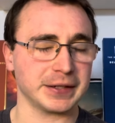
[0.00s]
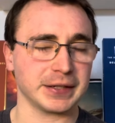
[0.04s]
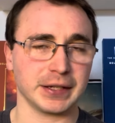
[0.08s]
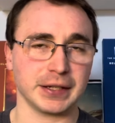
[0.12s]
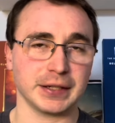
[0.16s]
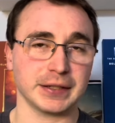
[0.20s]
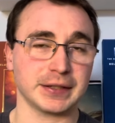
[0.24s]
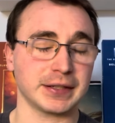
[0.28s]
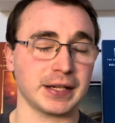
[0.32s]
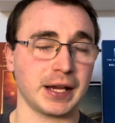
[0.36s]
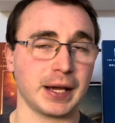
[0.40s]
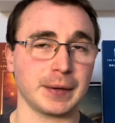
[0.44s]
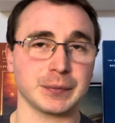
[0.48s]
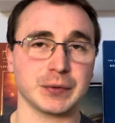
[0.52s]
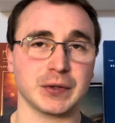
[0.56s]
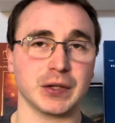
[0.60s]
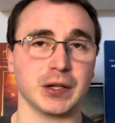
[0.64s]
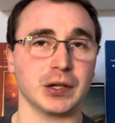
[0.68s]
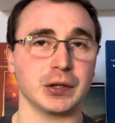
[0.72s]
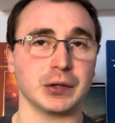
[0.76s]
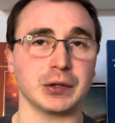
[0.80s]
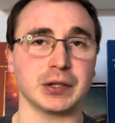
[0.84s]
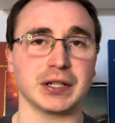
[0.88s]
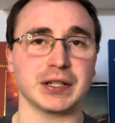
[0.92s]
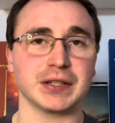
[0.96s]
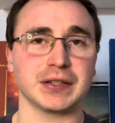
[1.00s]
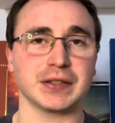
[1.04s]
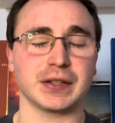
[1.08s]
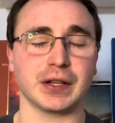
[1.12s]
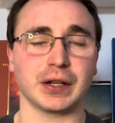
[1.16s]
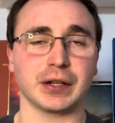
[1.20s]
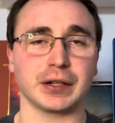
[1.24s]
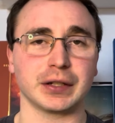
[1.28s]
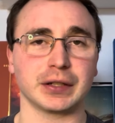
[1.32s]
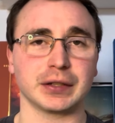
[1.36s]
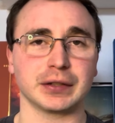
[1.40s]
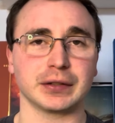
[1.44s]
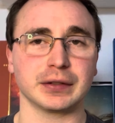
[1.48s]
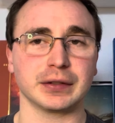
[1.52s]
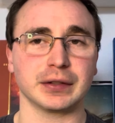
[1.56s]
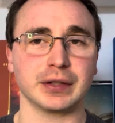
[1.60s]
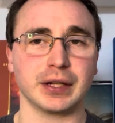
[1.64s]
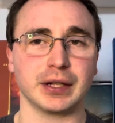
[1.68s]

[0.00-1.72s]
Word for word: it's absolutely stunning.